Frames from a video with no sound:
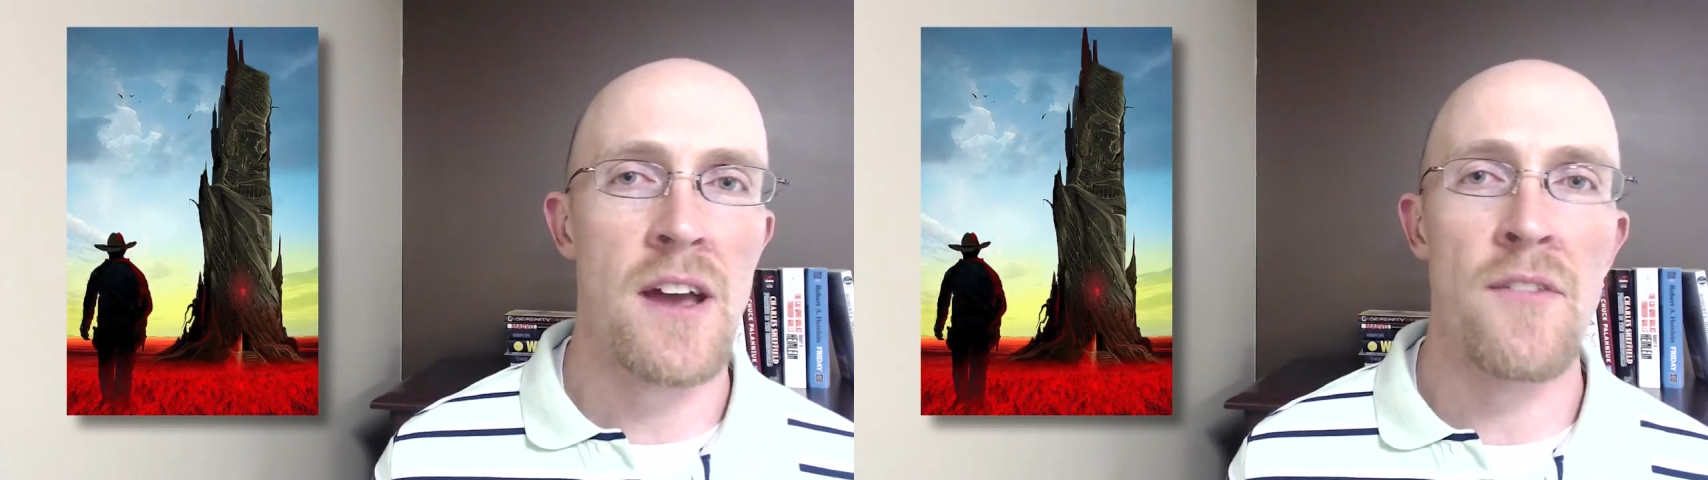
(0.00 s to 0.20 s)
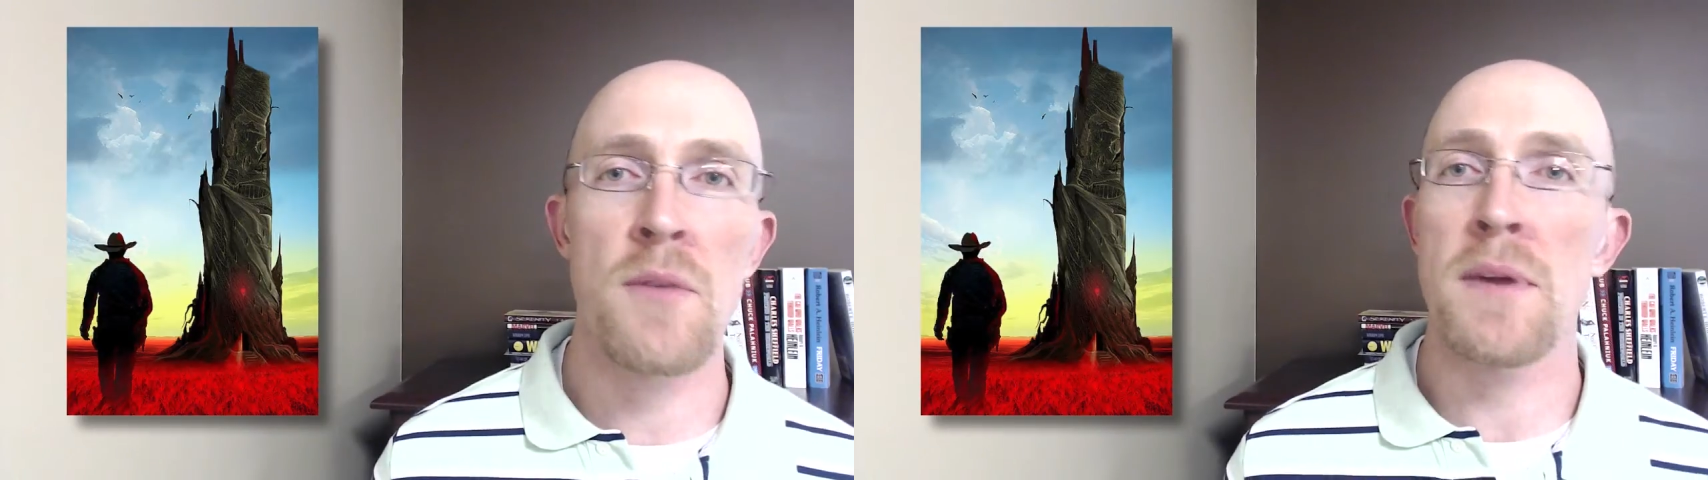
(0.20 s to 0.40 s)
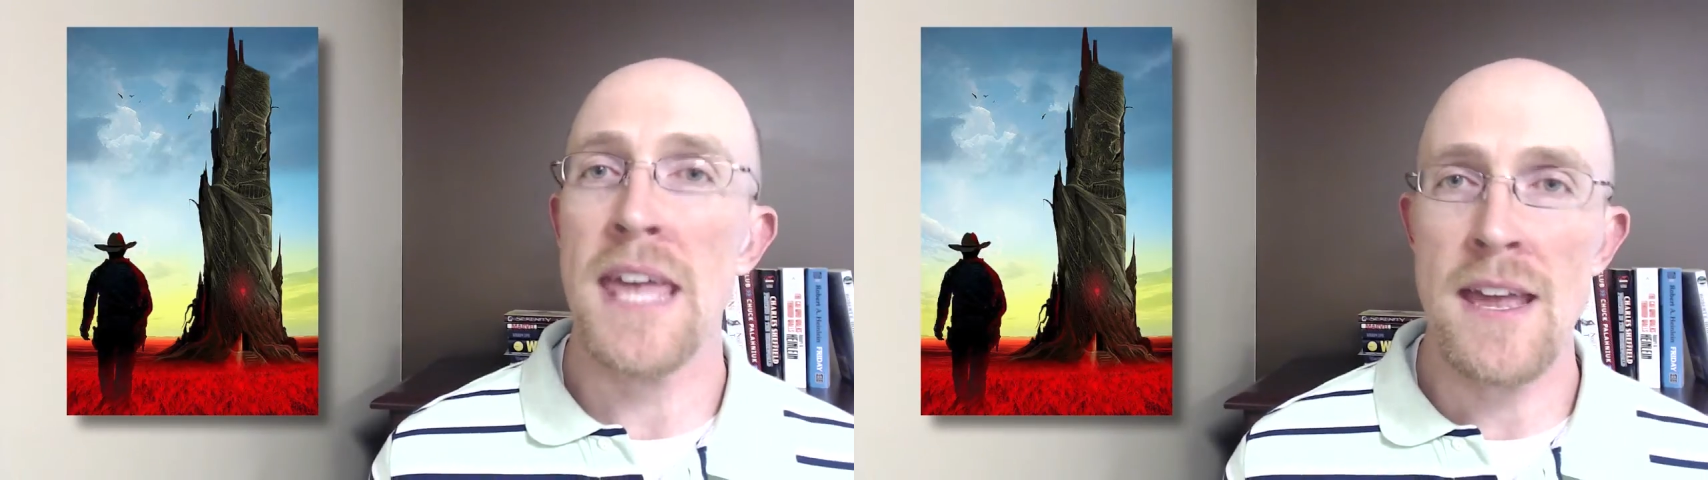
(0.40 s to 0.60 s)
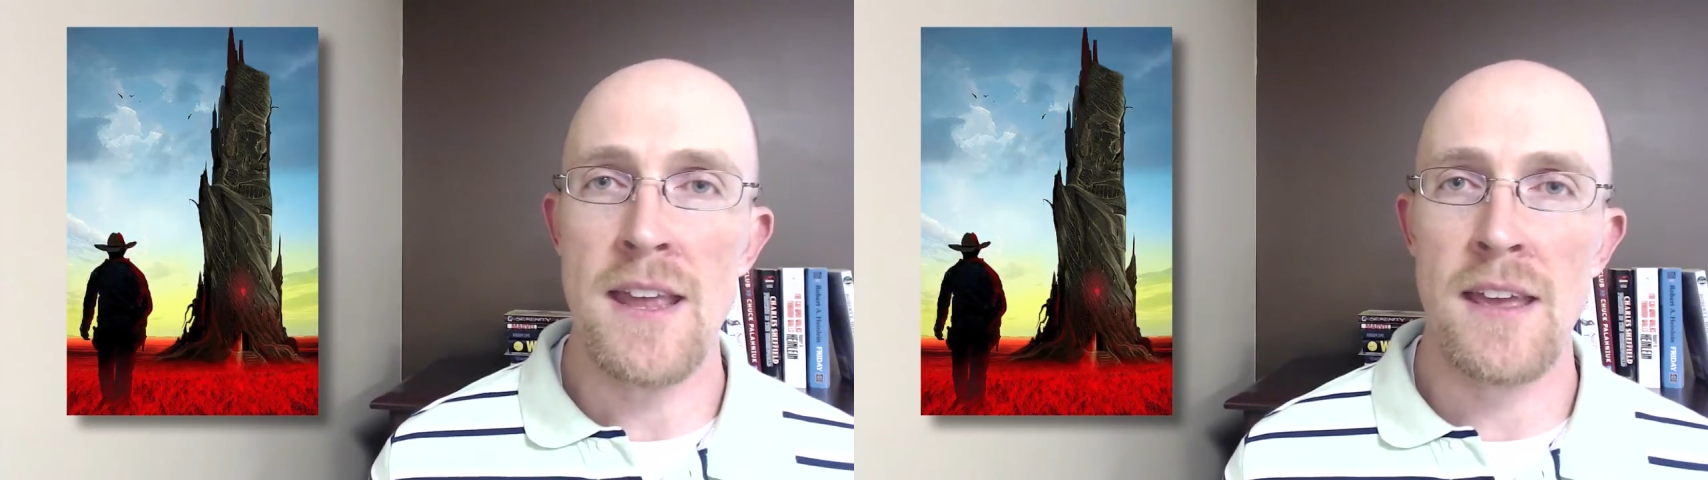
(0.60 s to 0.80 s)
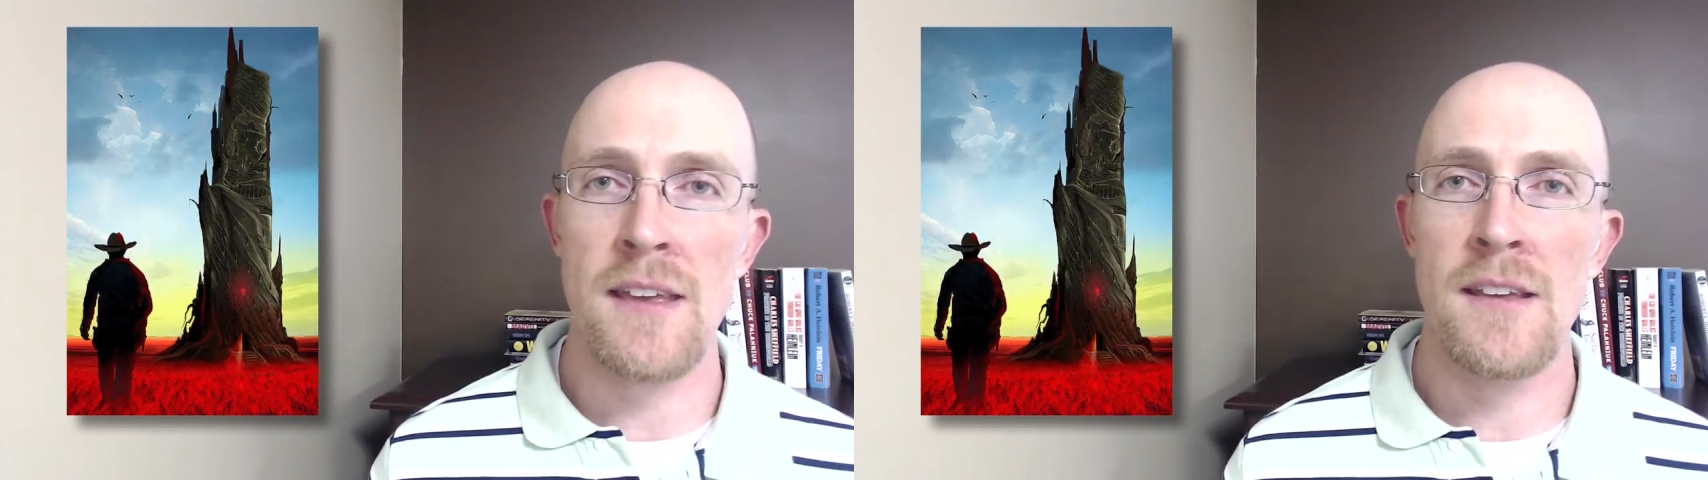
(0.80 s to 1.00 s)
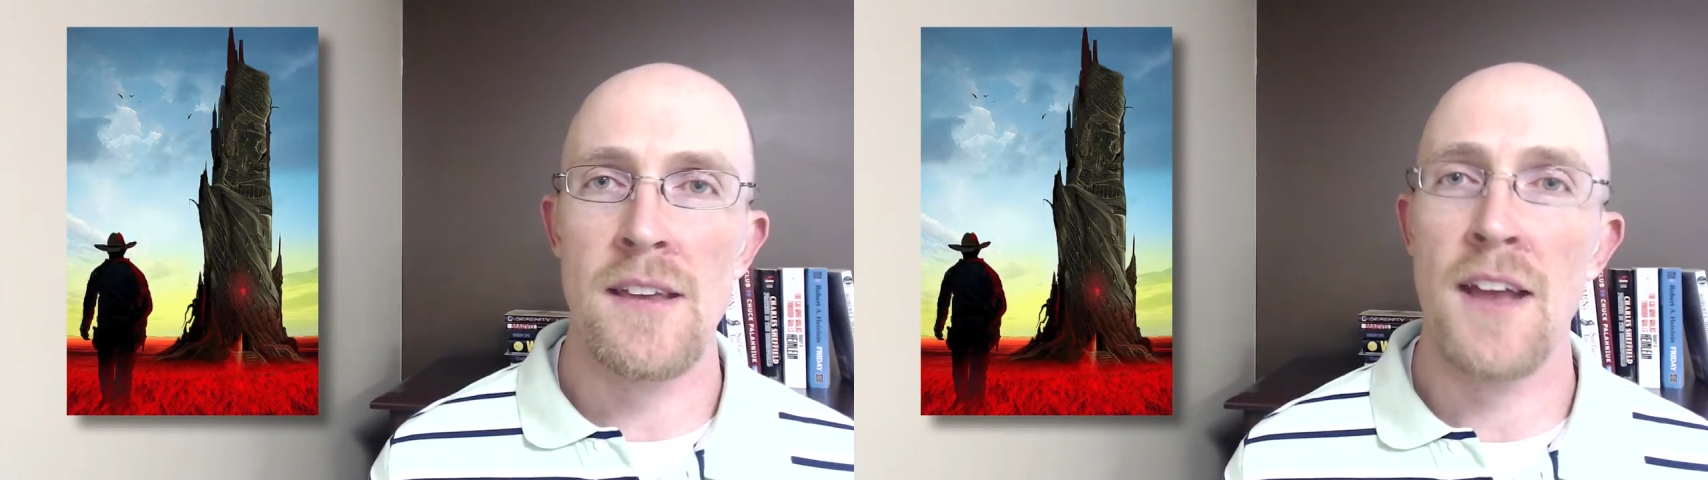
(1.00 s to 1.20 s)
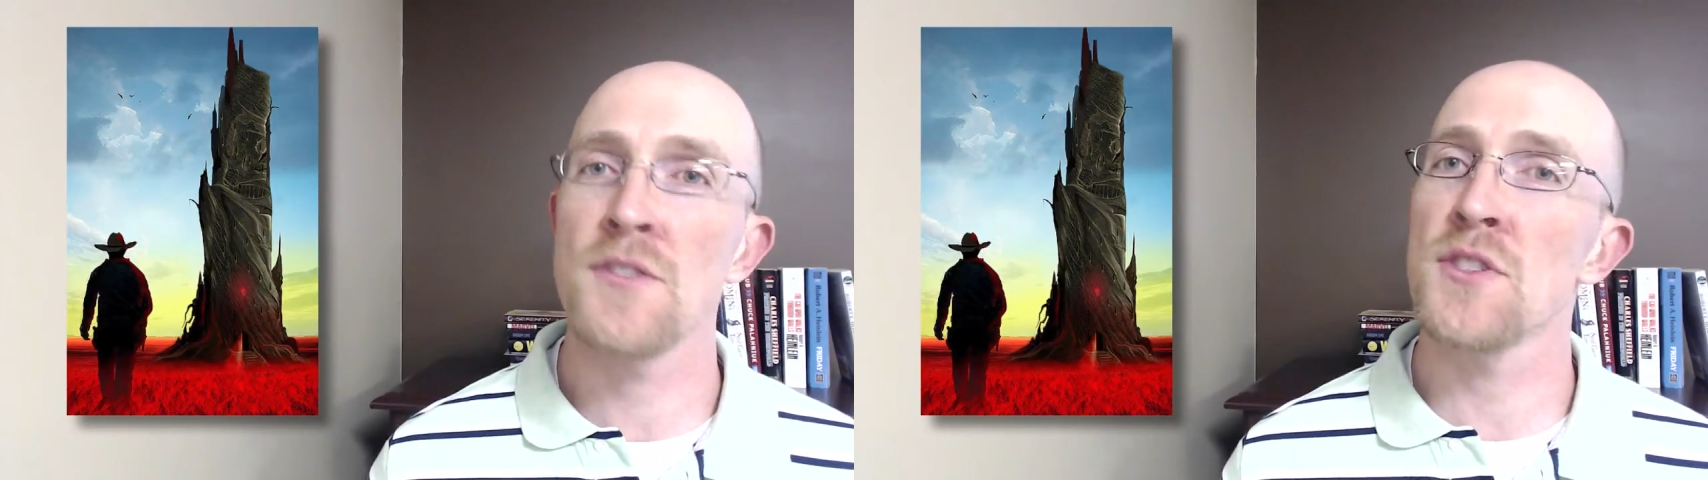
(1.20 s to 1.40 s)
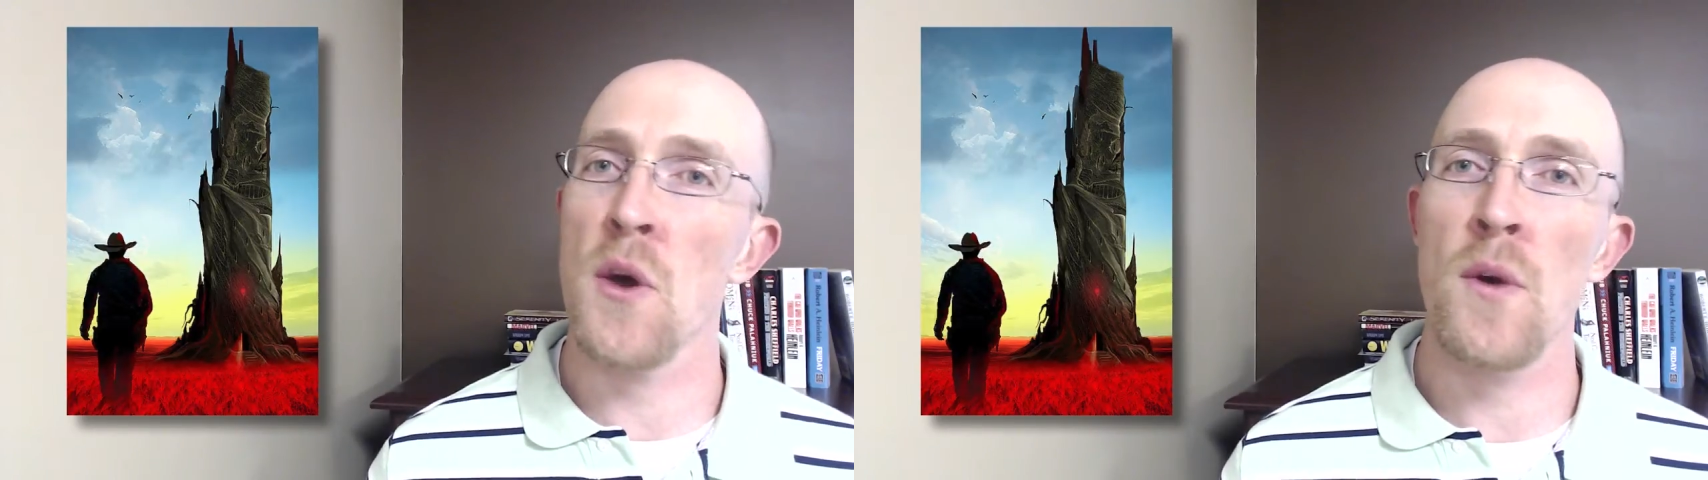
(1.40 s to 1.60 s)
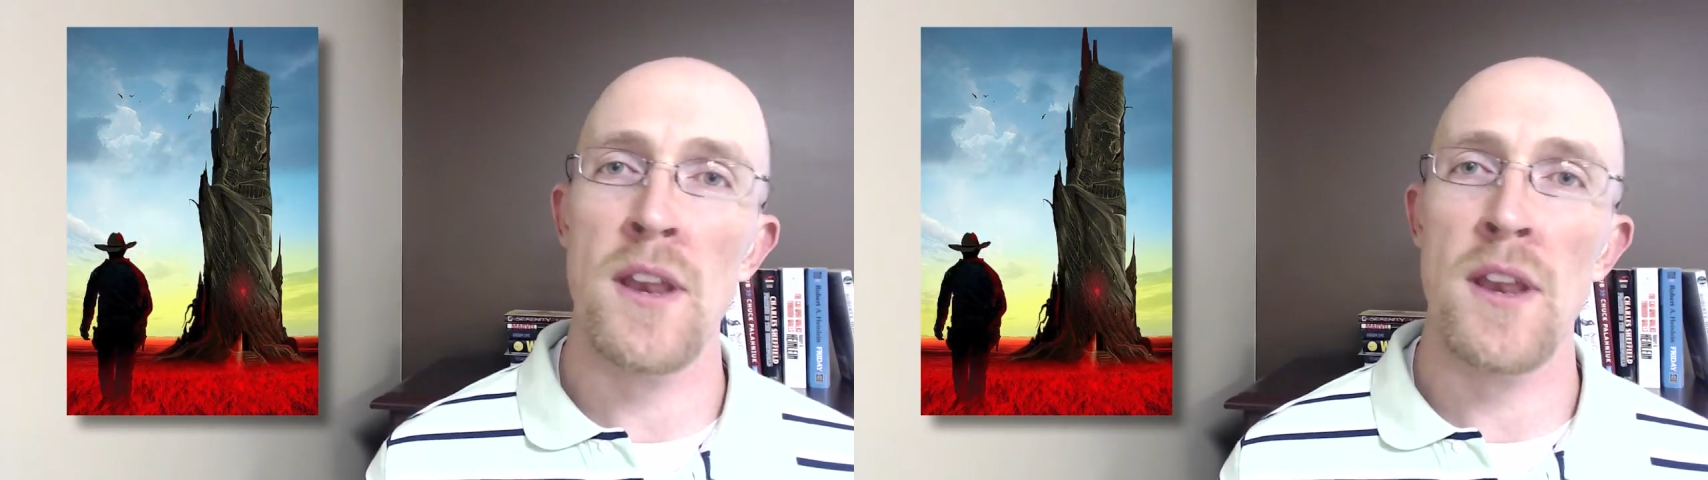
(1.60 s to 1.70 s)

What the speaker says: of the beginning, and so it